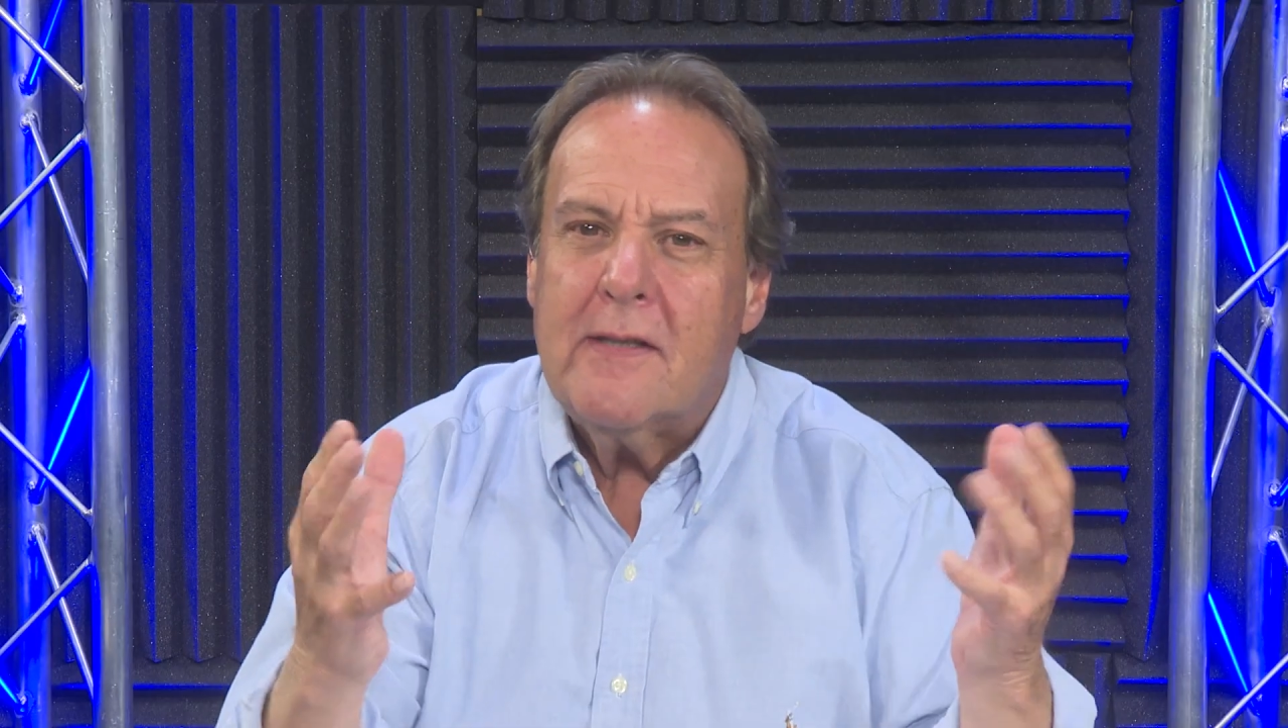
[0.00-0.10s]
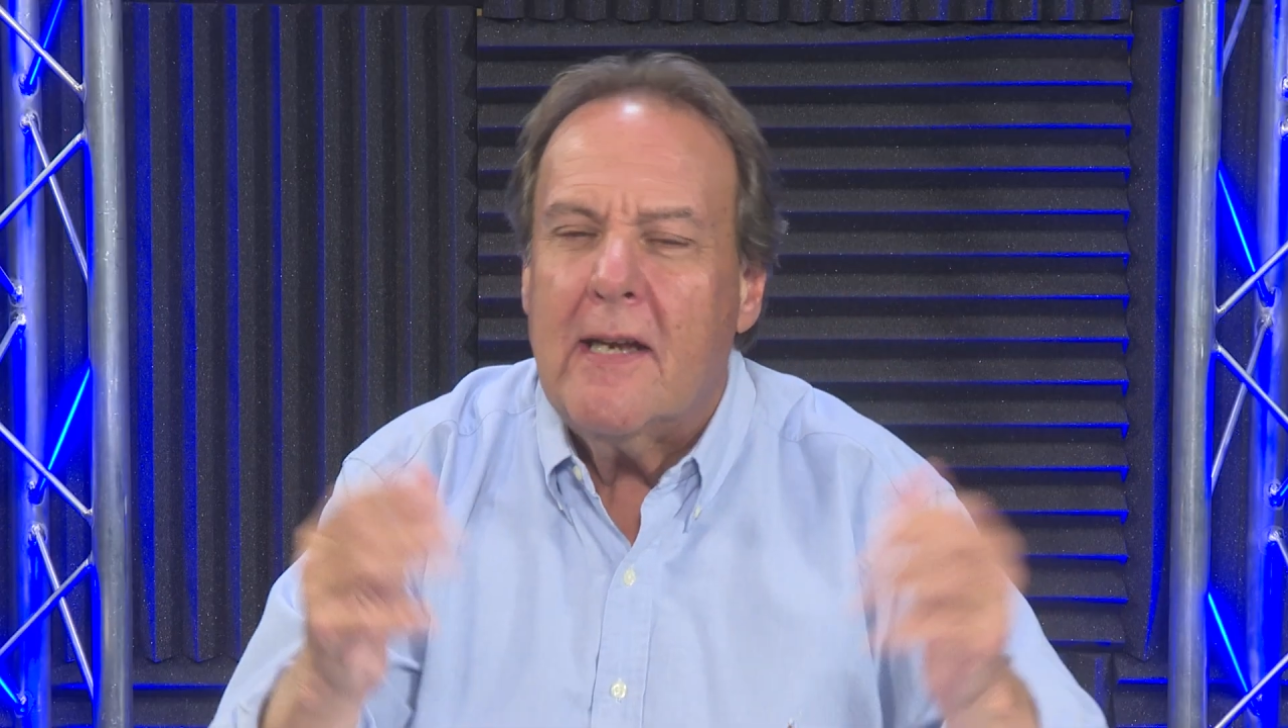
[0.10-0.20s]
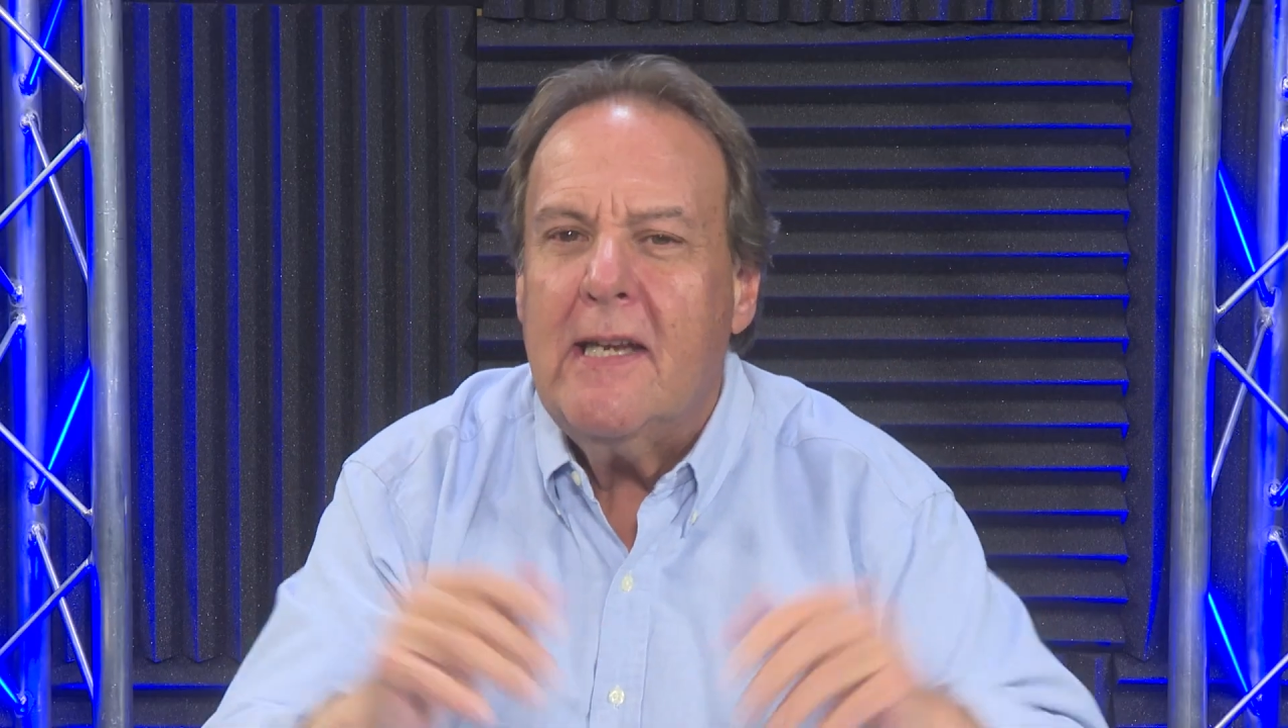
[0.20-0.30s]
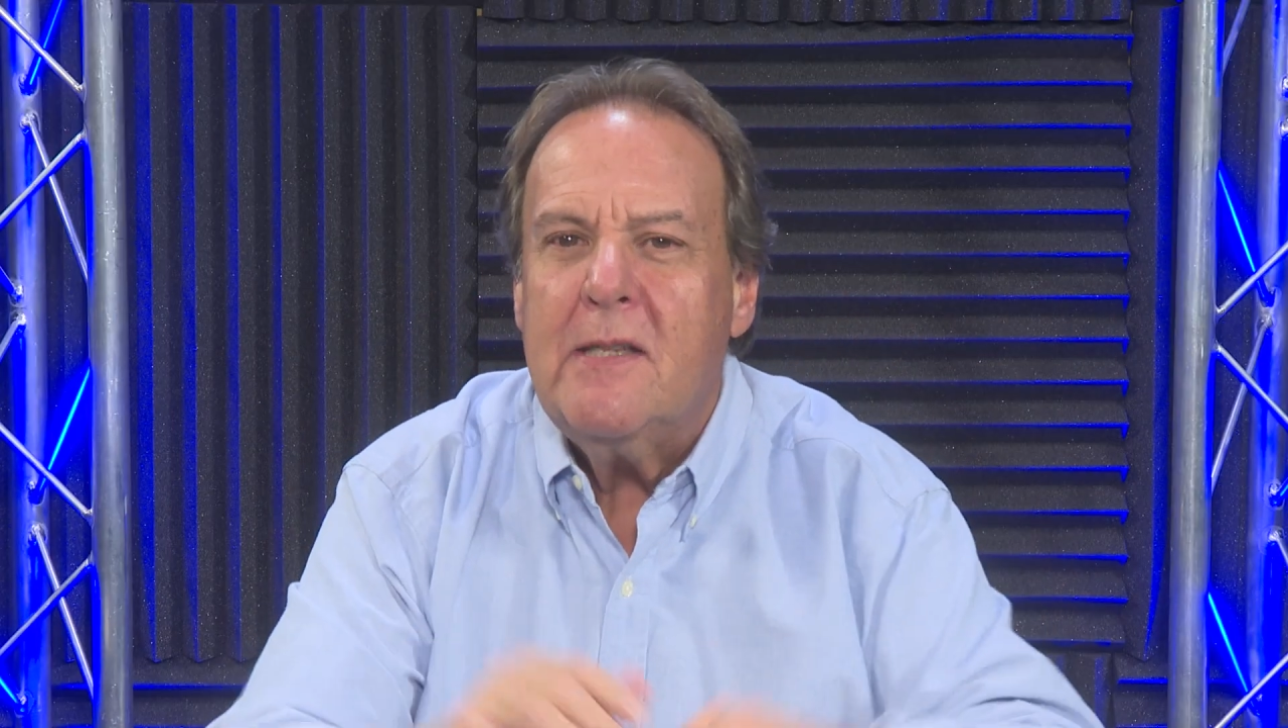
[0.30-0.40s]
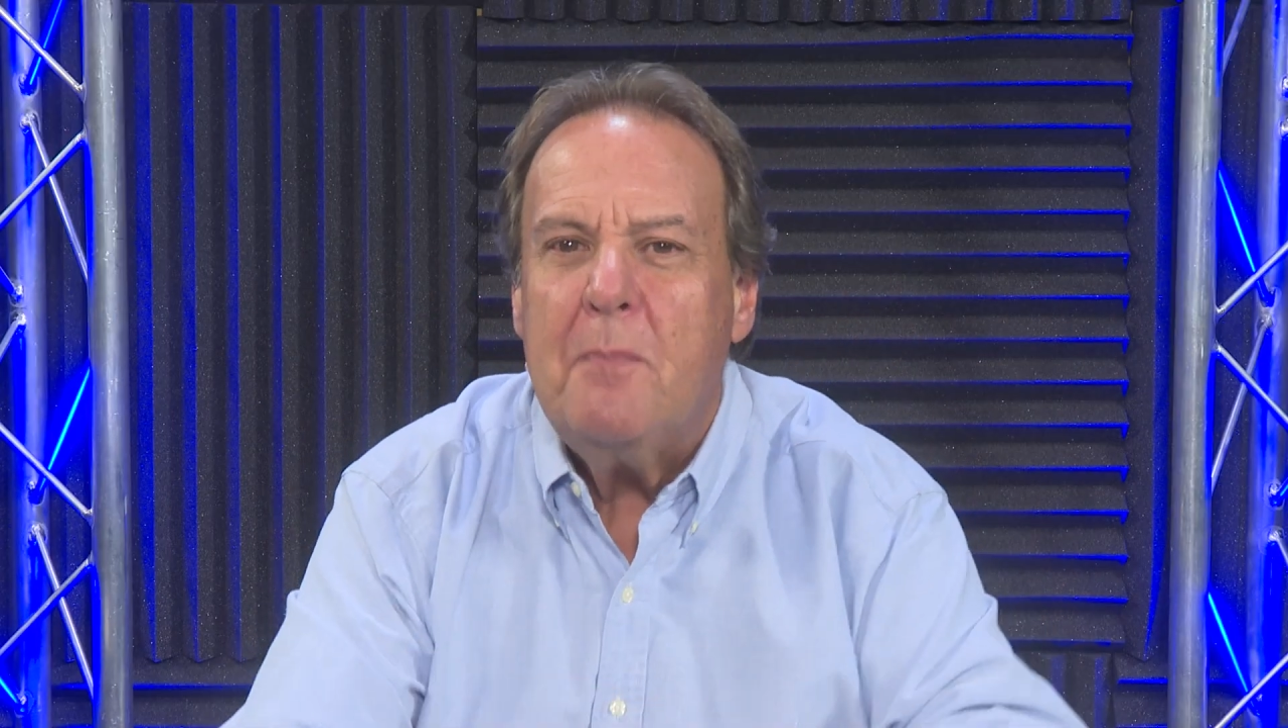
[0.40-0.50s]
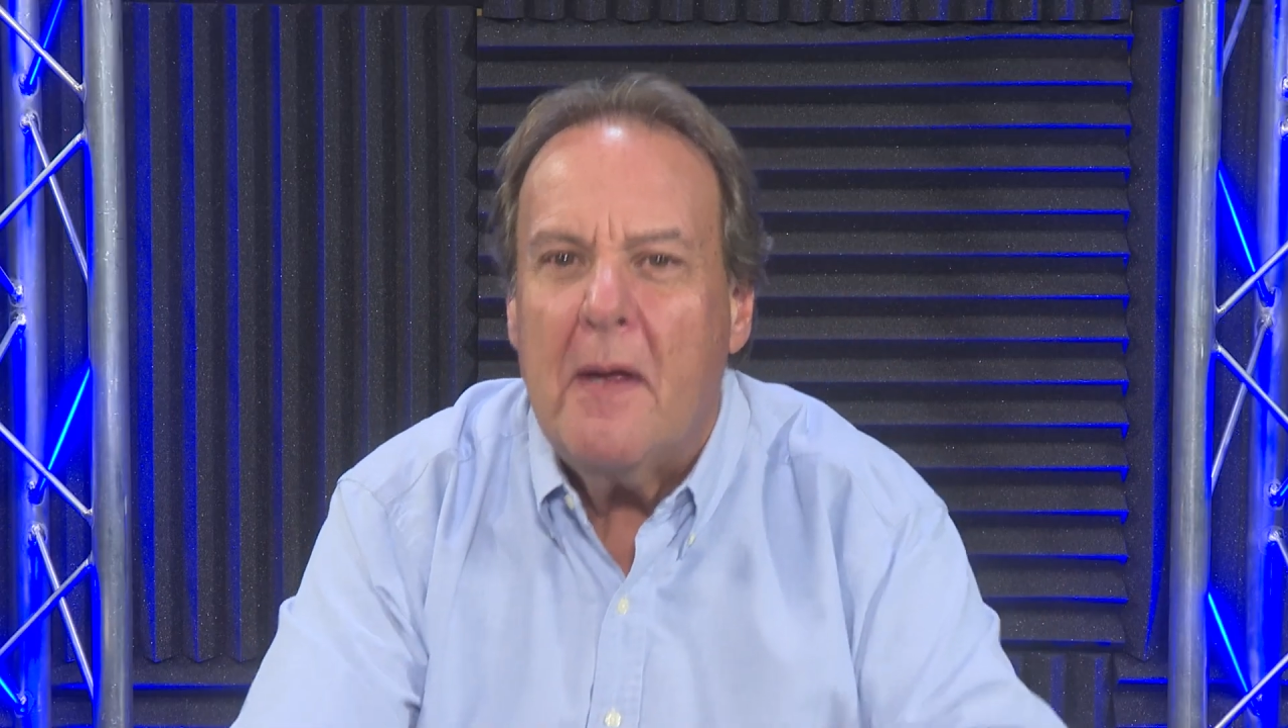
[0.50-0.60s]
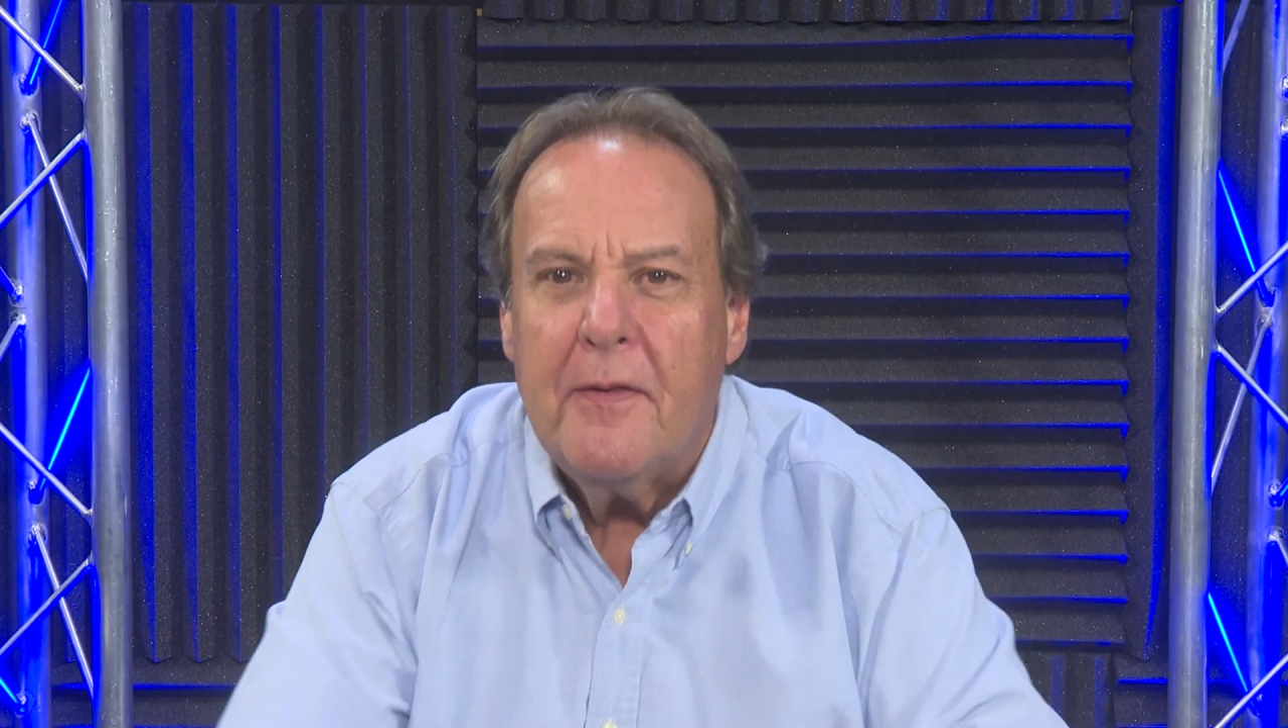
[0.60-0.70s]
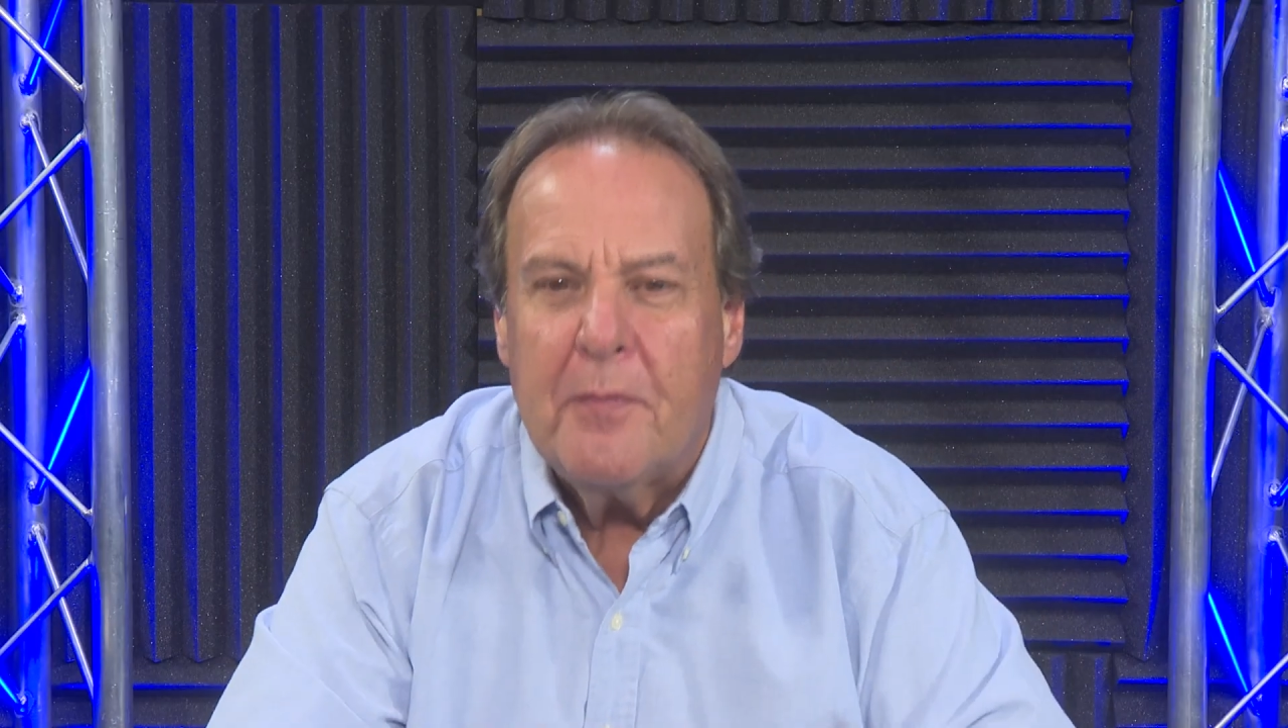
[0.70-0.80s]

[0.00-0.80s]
that he's been